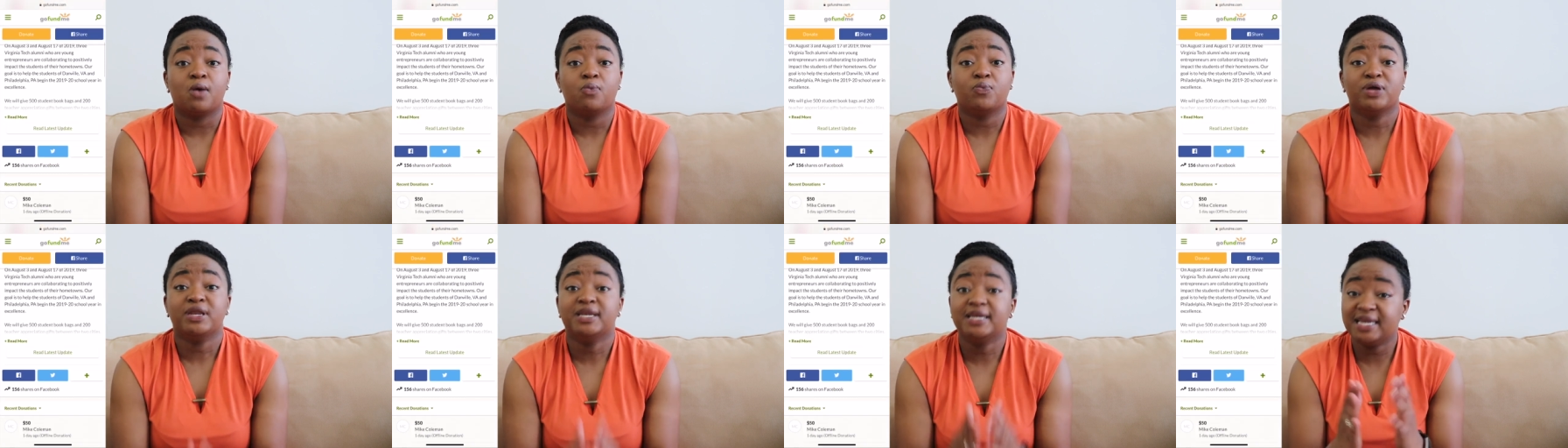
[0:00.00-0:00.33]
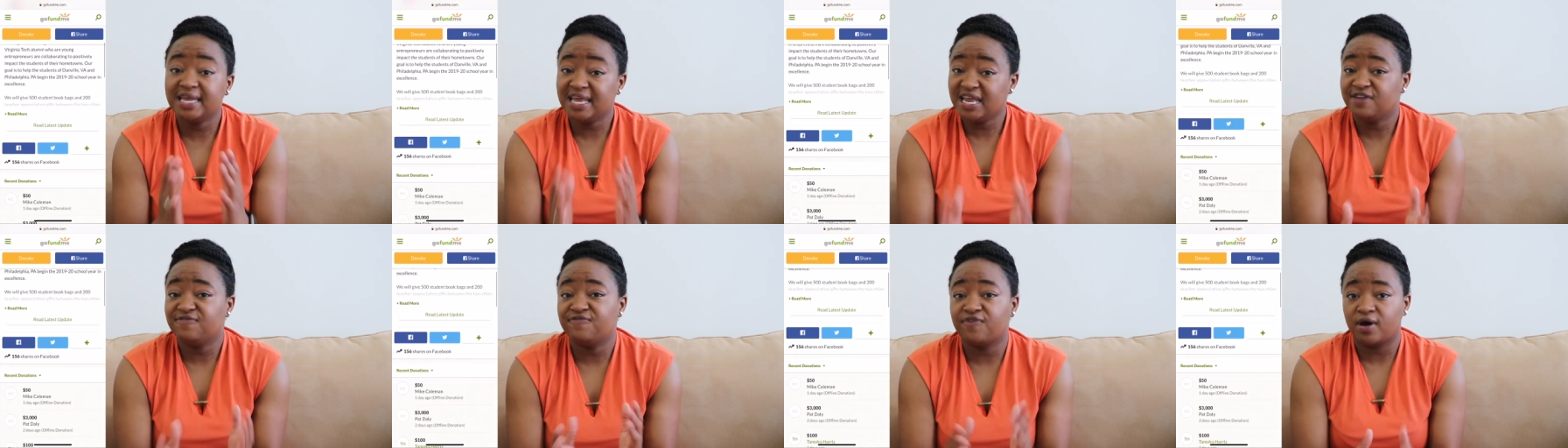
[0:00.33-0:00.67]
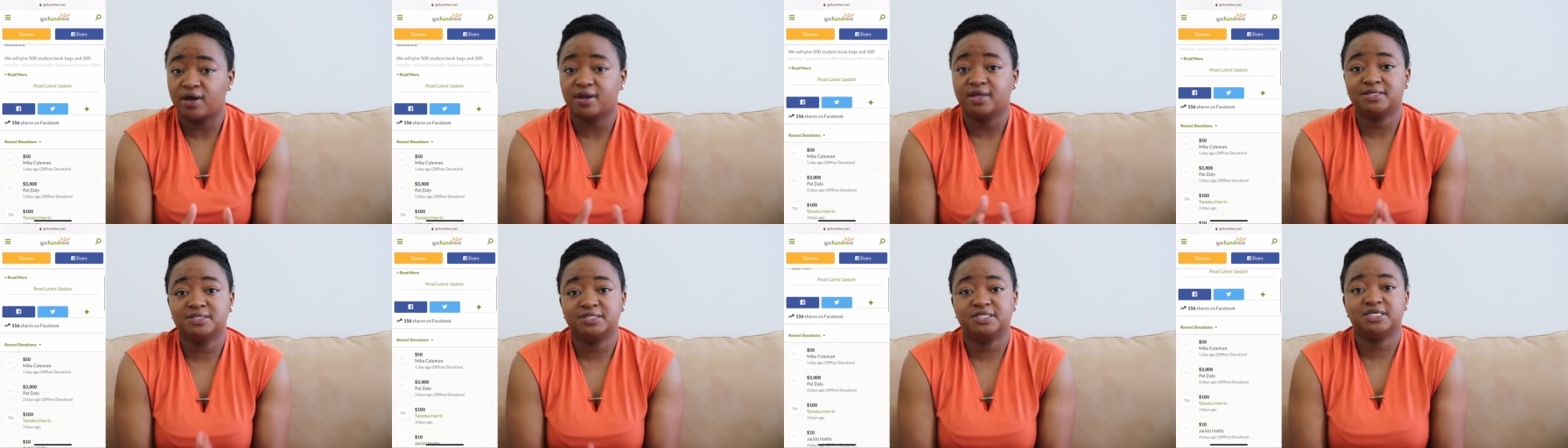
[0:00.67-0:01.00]
We need
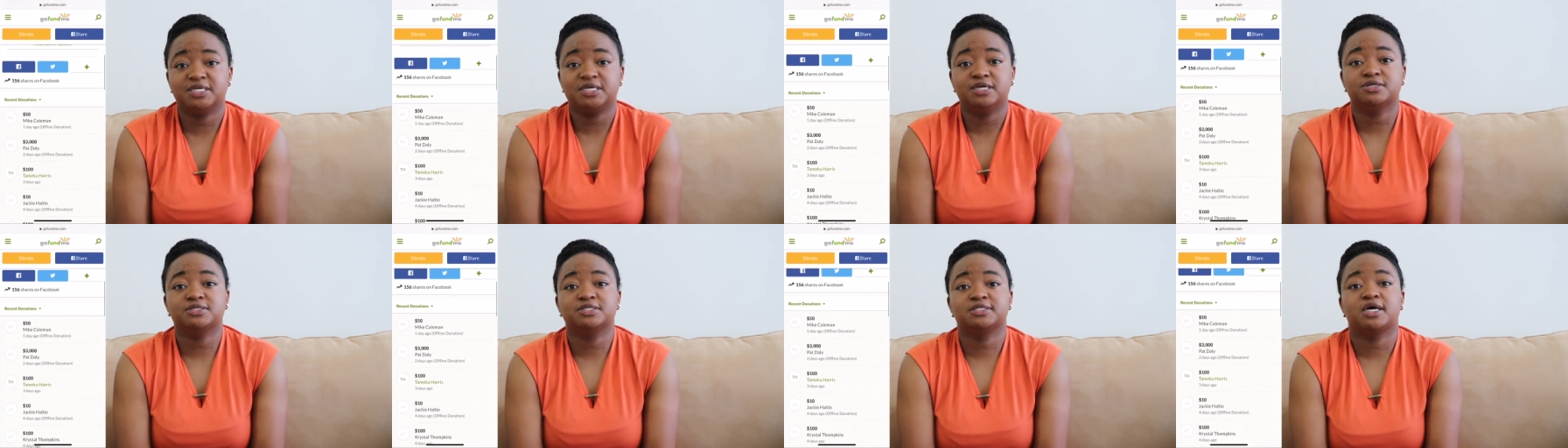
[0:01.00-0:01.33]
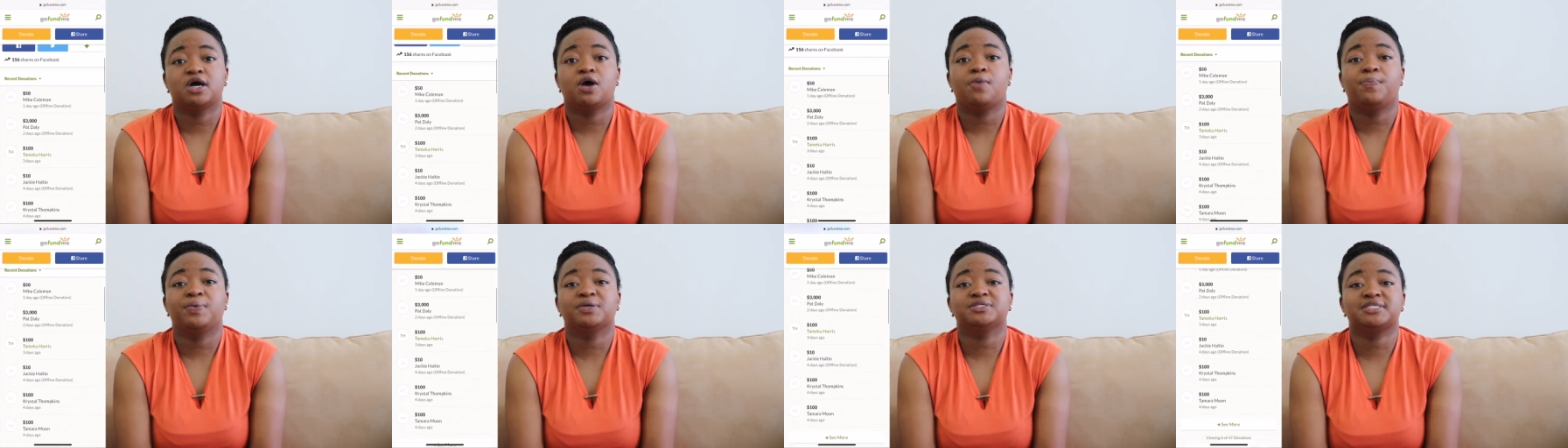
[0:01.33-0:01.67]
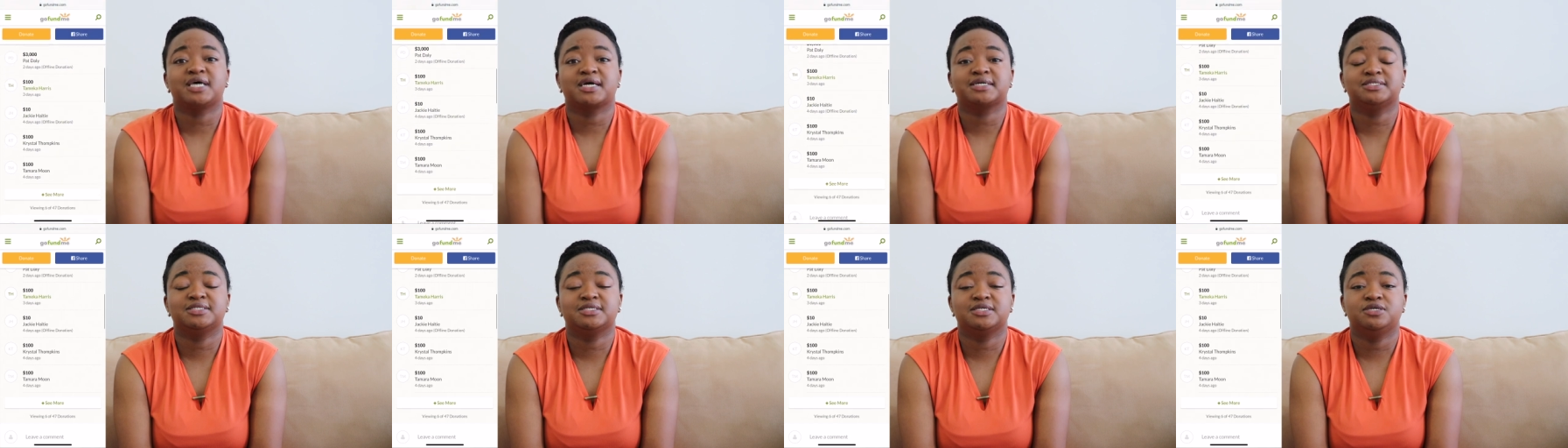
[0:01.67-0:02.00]
volunteers to help us
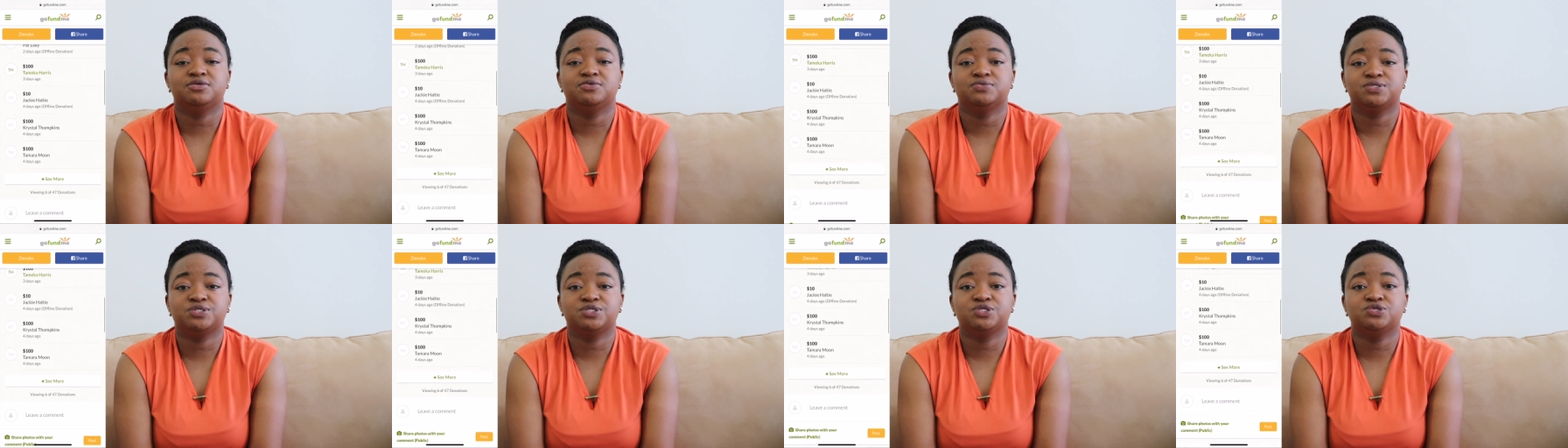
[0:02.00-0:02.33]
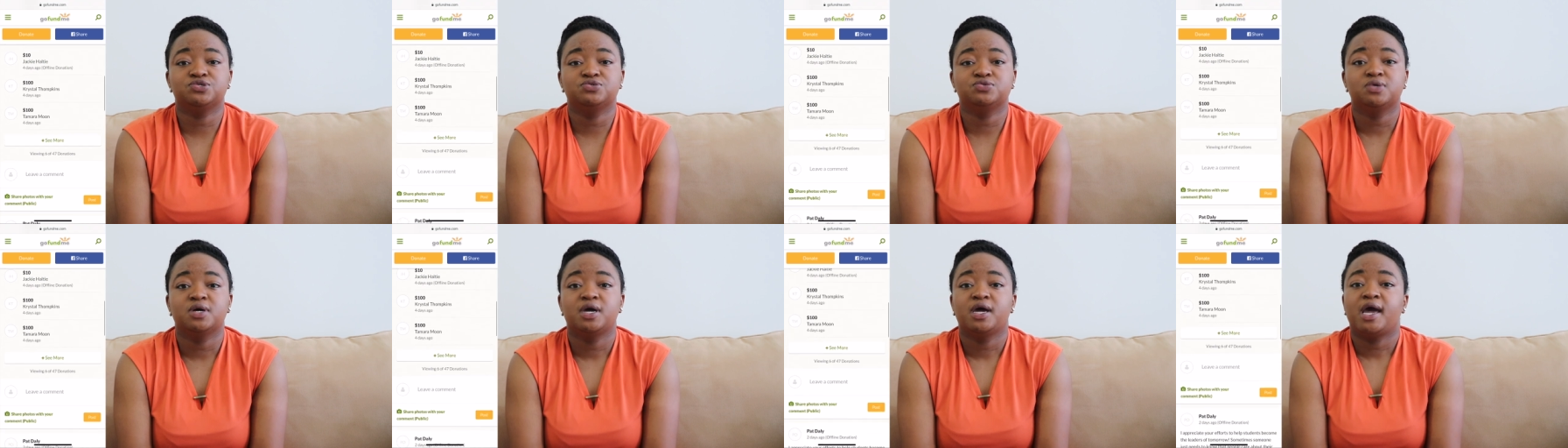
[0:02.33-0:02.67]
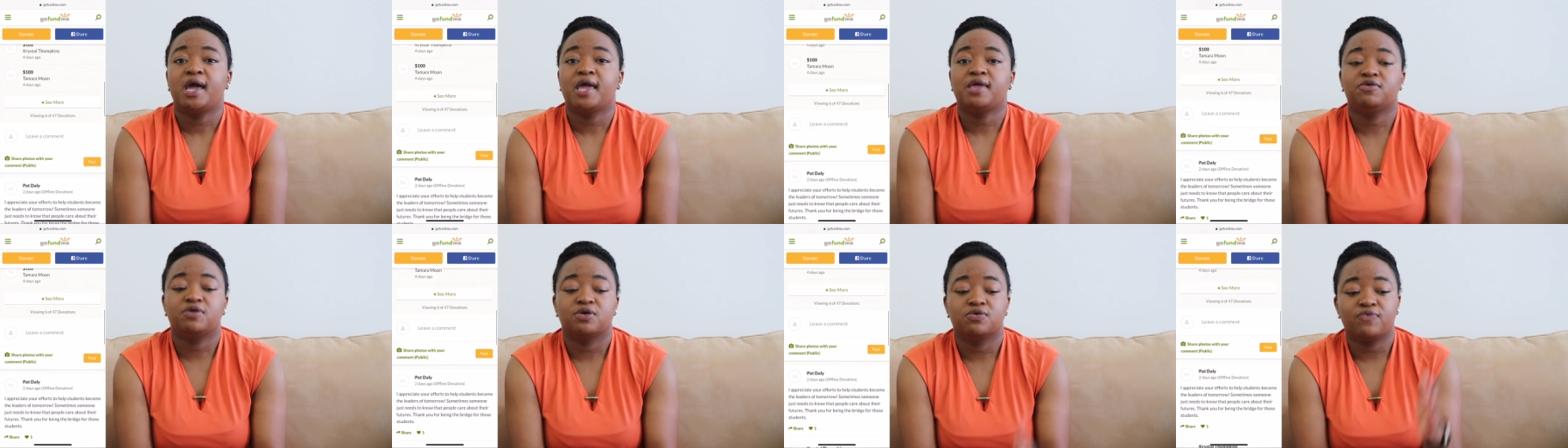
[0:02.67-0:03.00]
execute too.
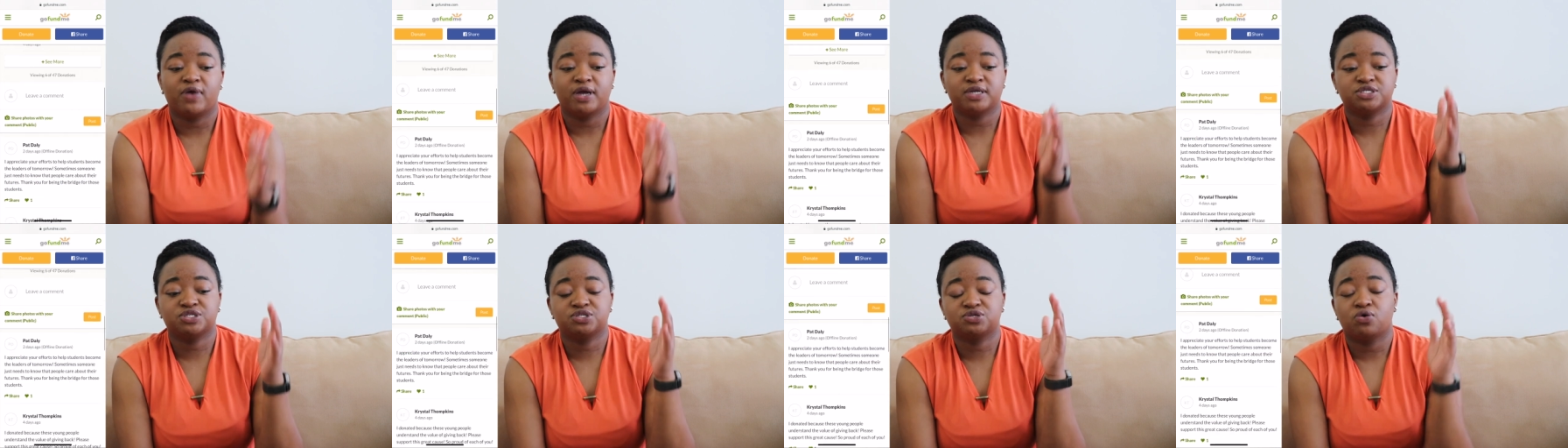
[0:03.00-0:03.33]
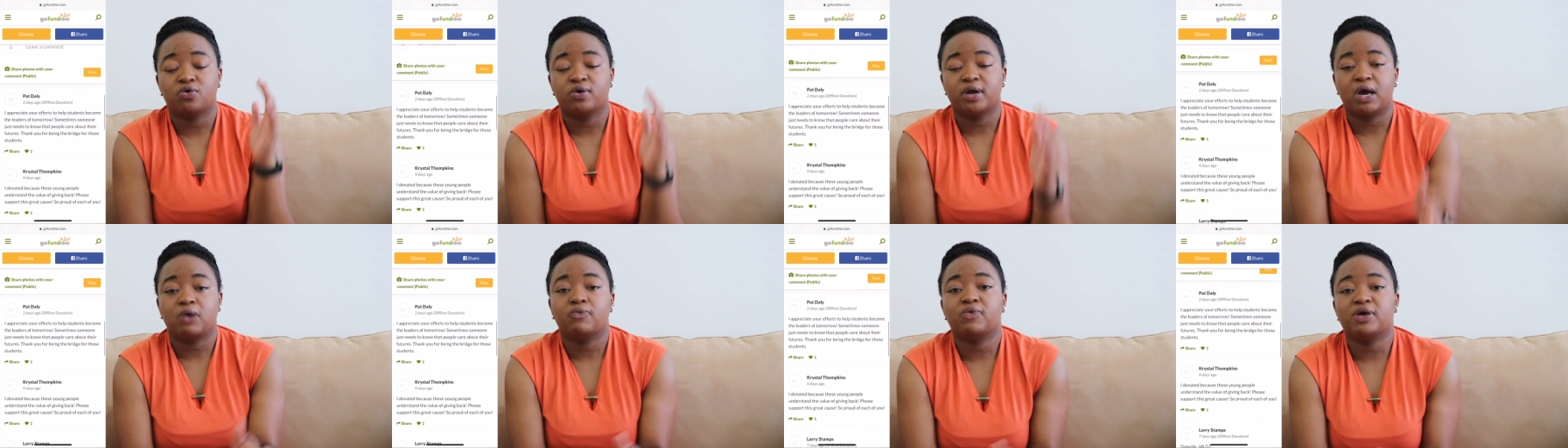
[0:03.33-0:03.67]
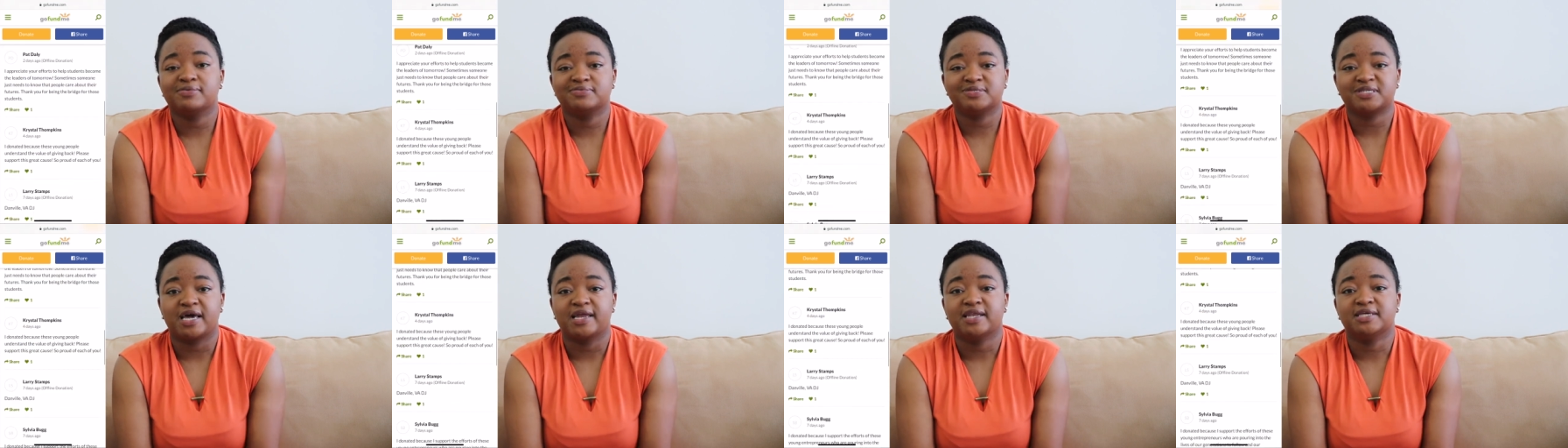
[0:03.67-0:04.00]
You can register on our
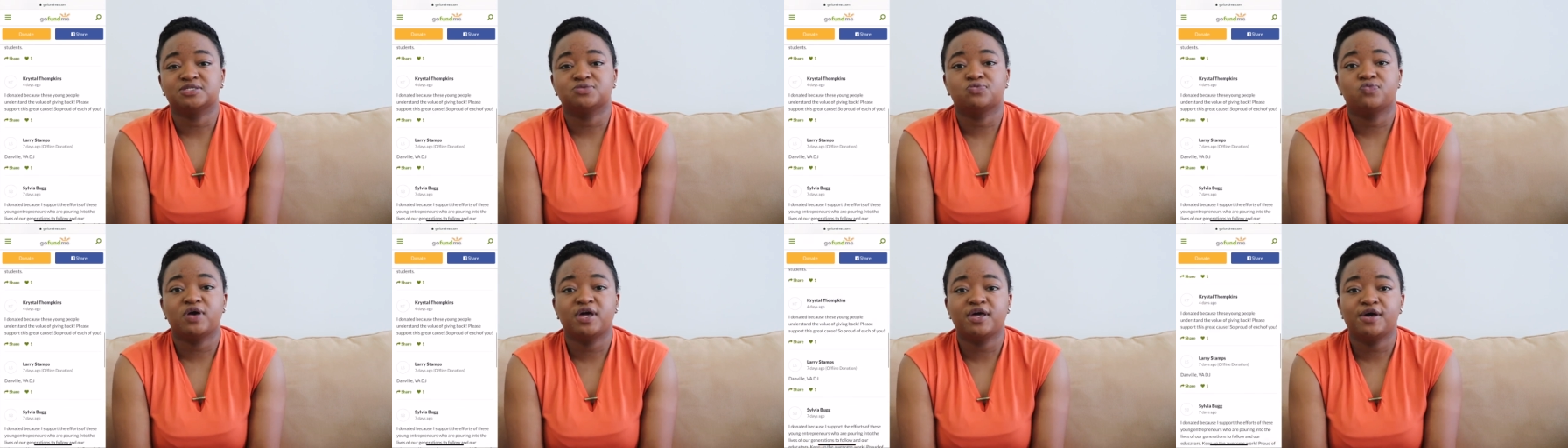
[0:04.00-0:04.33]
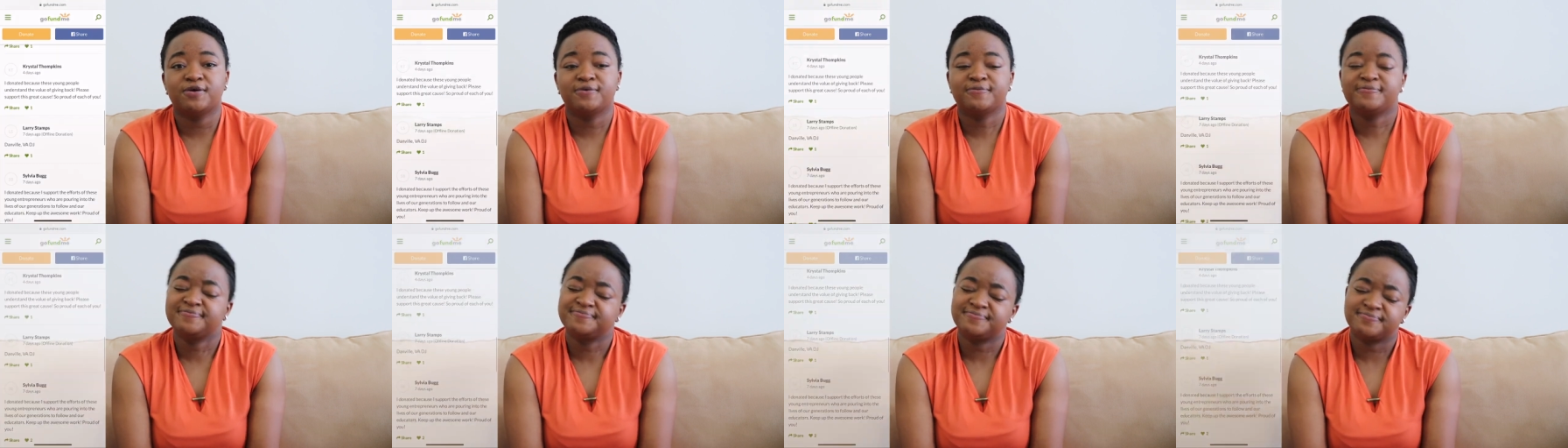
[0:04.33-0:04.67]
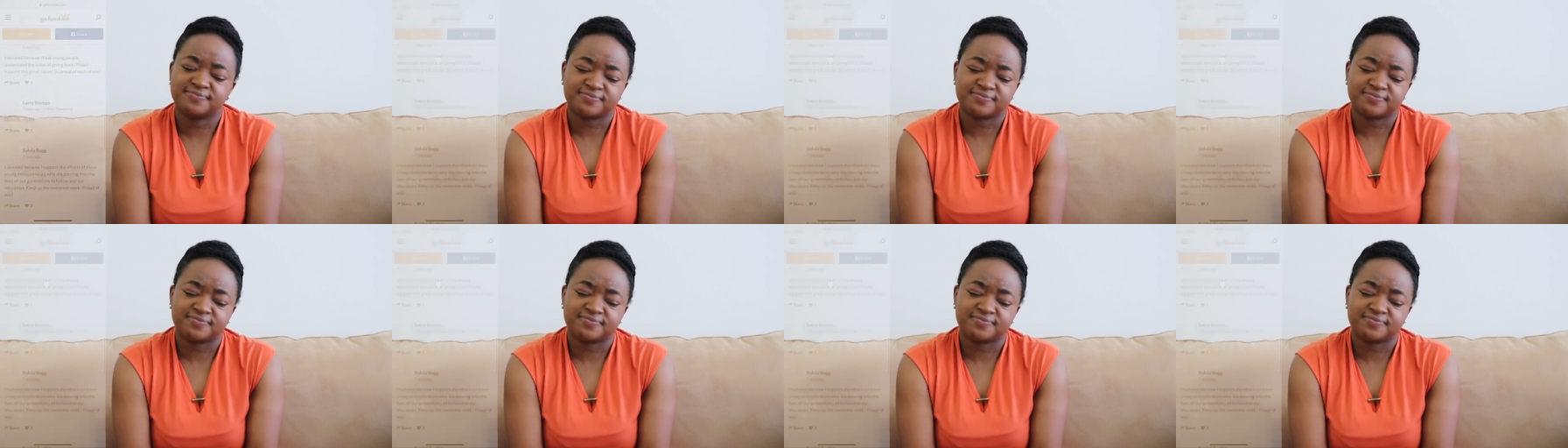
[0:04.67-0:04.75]
website as well.